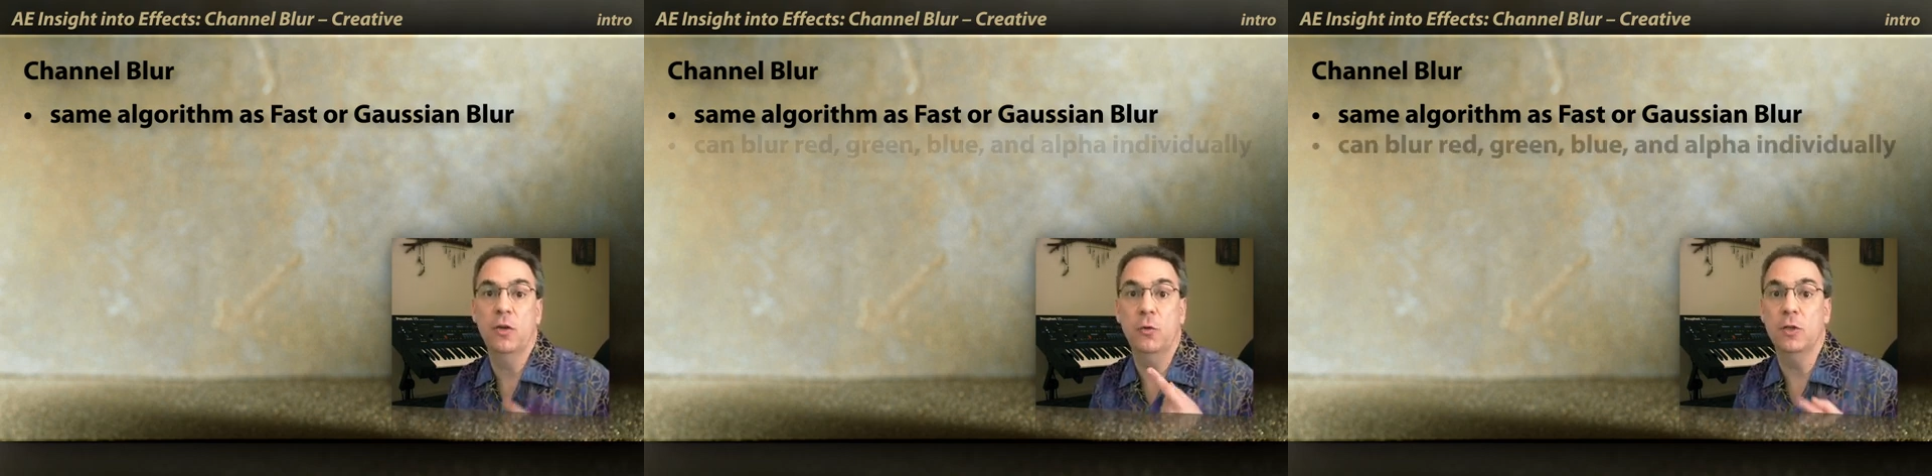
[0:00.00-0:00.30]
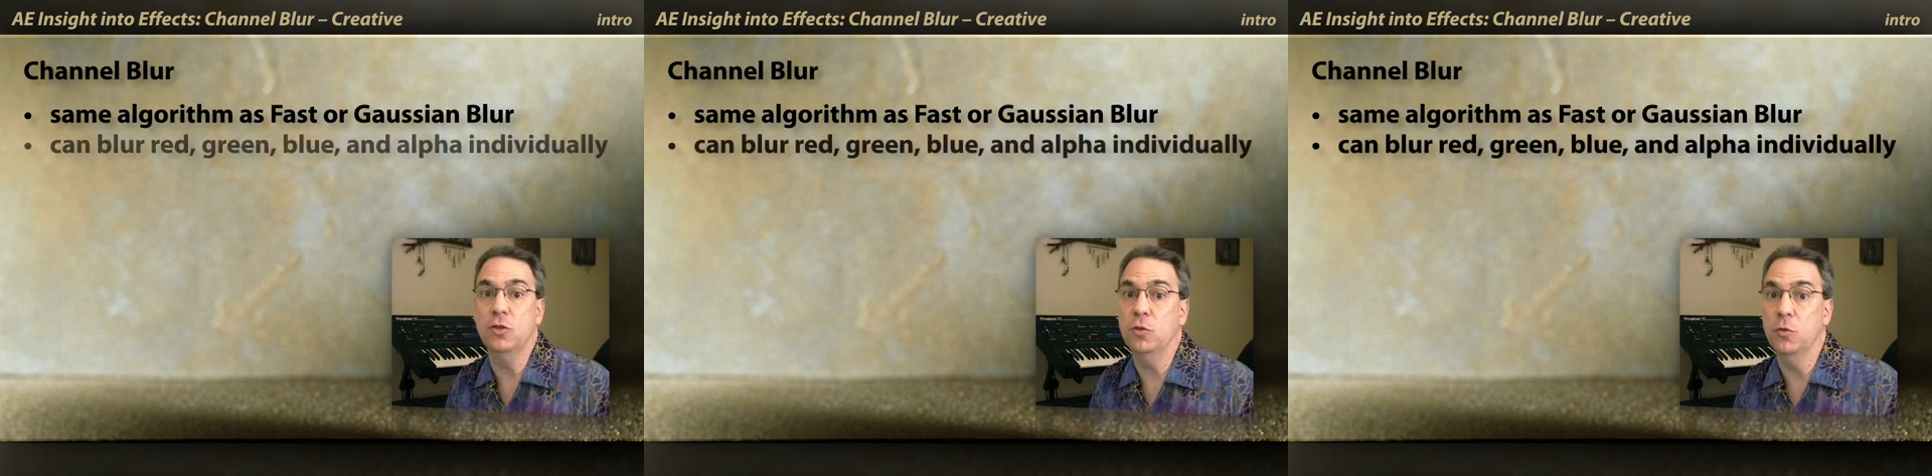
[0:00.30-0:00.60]
you
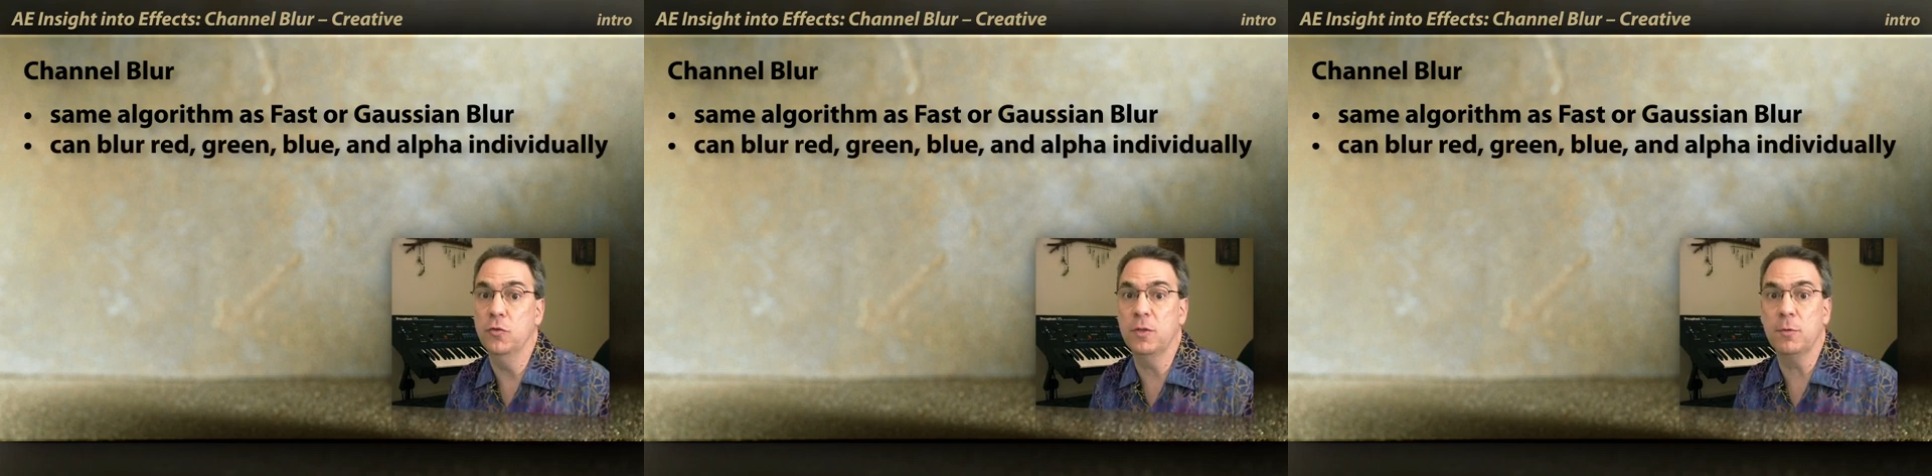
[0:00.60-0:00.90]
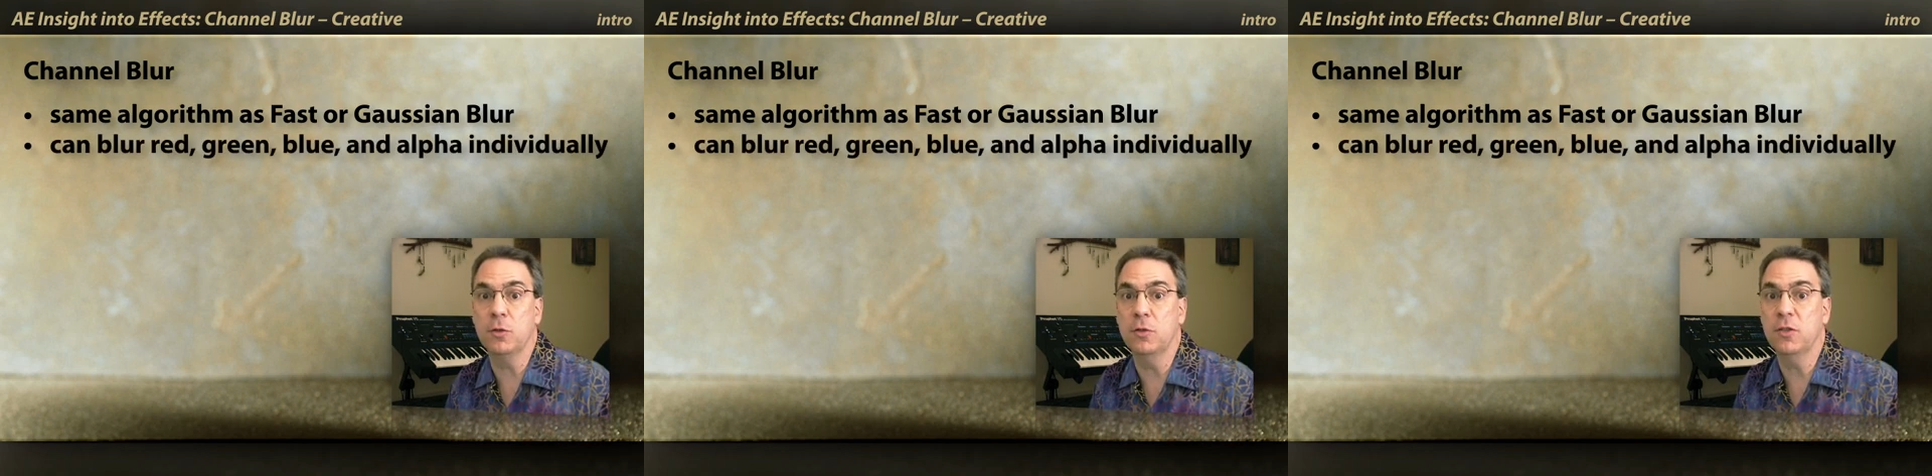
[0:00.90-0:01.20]
can choose to
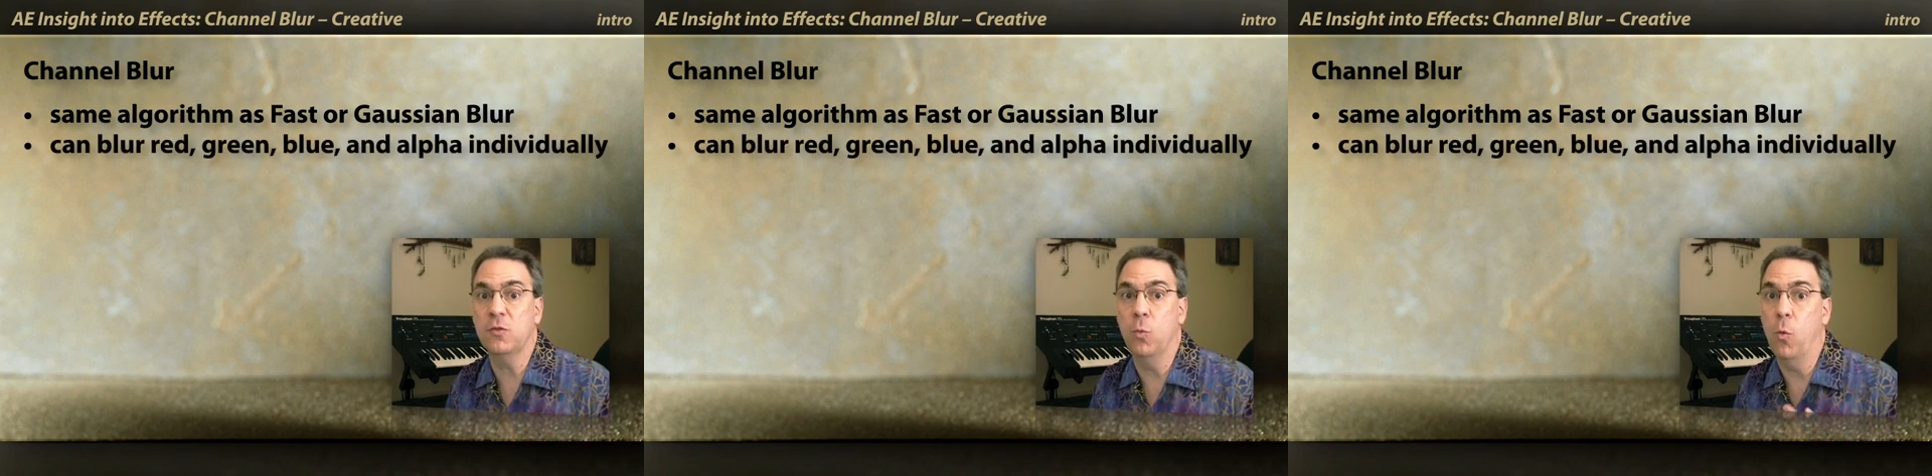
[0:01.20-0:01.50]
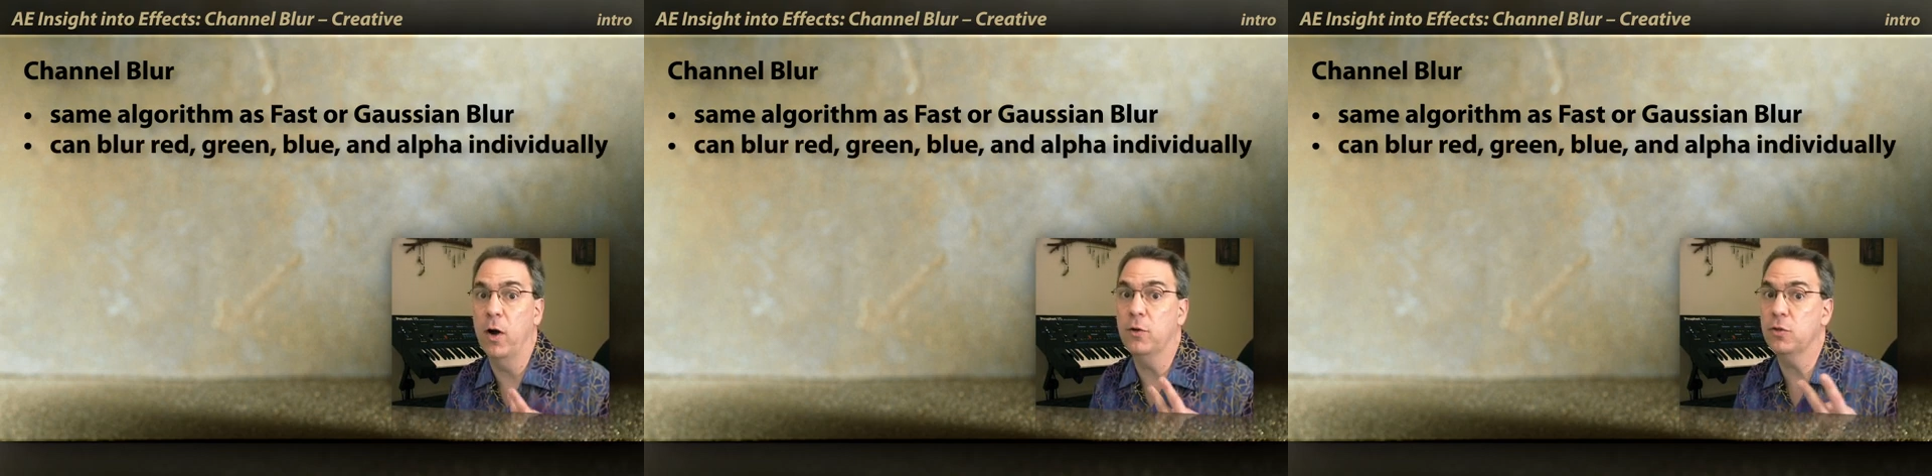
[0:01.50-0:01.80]
blur just
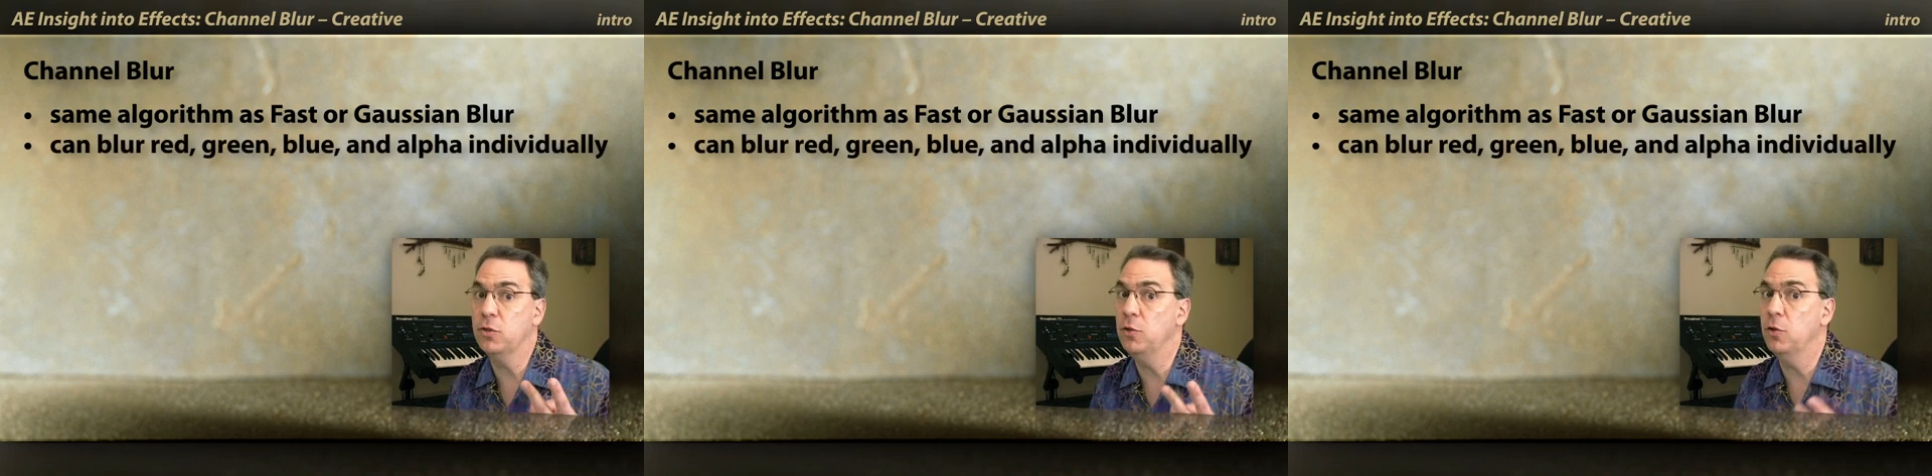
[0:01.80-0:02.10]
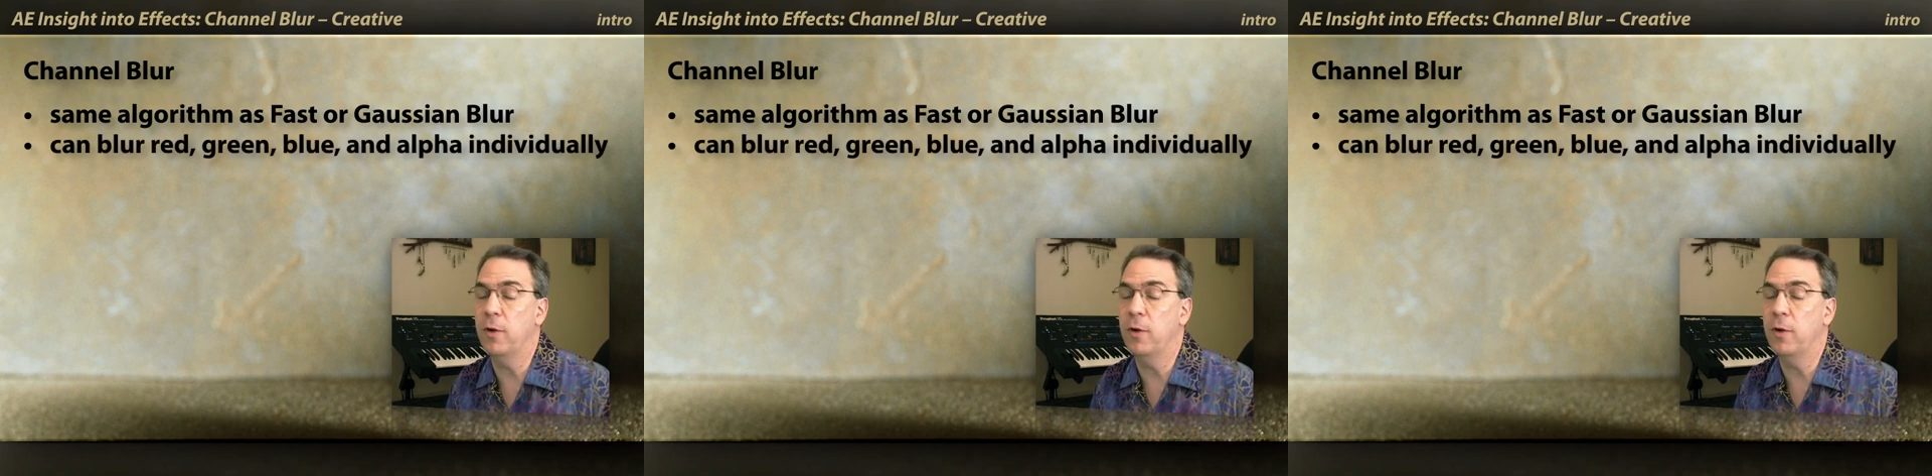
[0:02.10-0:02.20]
one or two